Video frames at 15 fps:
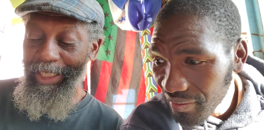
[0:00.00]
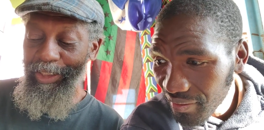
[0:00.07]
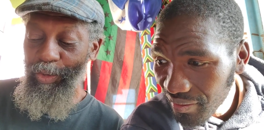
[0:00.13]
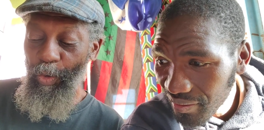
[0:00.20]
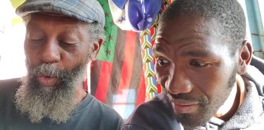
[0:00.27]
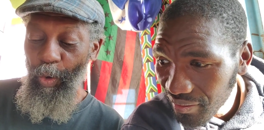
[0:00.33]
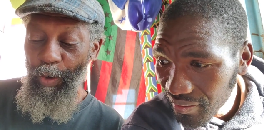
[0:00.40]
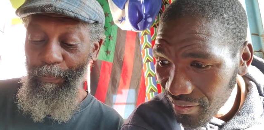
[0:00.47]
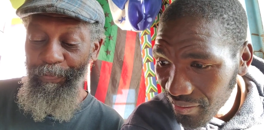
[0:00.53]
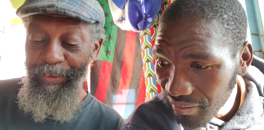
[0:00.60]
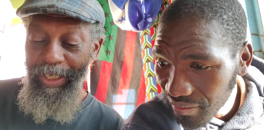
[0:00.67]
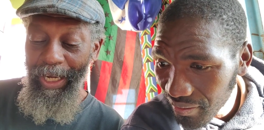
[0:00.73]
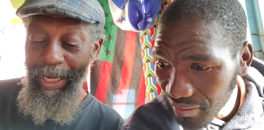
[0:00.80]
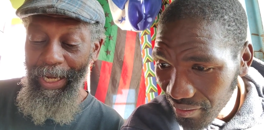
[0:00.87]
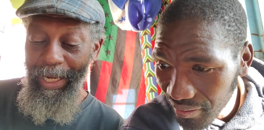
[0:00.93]
Speaker 1: is
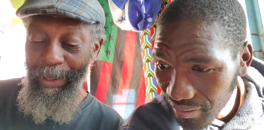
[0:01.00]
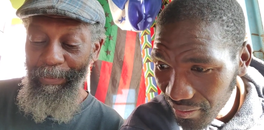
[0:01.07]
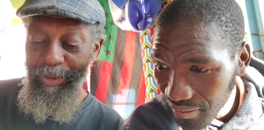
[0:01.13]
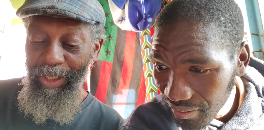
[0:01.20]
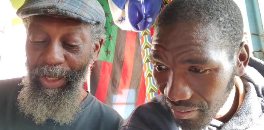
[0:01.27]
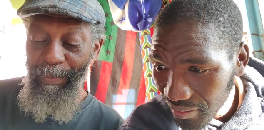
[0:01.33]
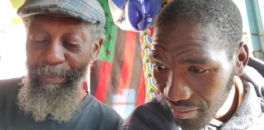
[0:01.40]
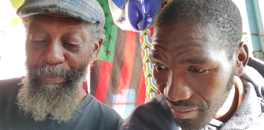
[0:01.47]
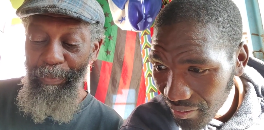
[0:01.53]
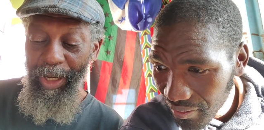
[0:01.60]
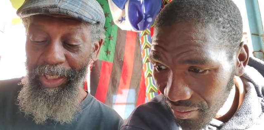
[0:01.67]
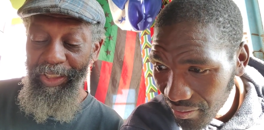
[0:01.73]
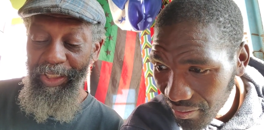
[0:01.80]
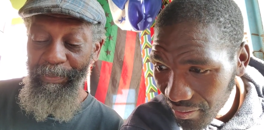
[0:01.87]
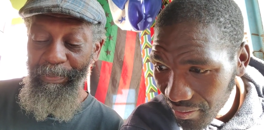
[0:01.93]
oftentimes
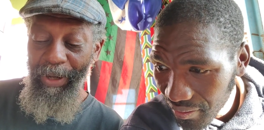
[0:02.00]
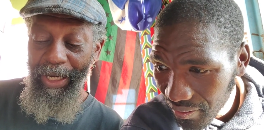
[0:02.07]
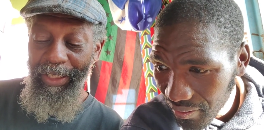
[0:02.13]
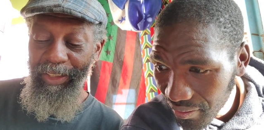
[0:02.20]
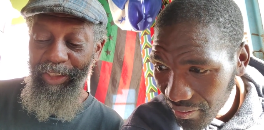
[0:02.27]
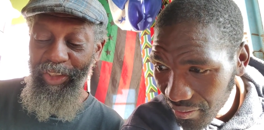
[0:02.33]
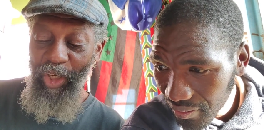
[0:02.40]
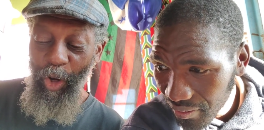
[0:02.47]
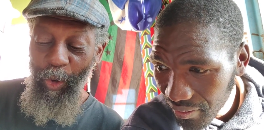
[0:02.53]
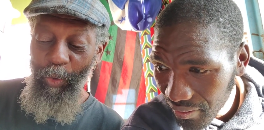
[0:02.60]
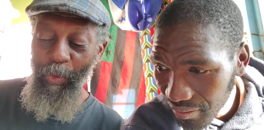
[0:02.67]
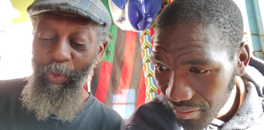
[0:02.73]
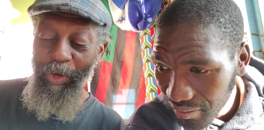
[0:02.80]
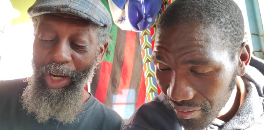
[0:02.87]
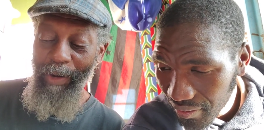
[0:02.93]
measured by the
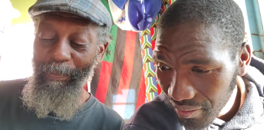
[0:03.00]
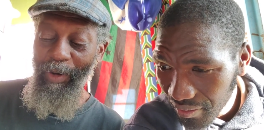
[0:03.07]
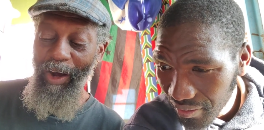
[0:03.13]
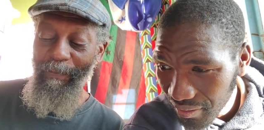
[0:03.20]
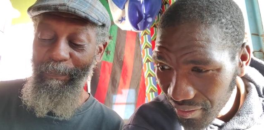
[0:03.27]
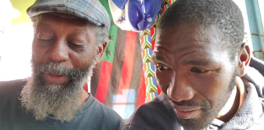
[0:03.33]
total number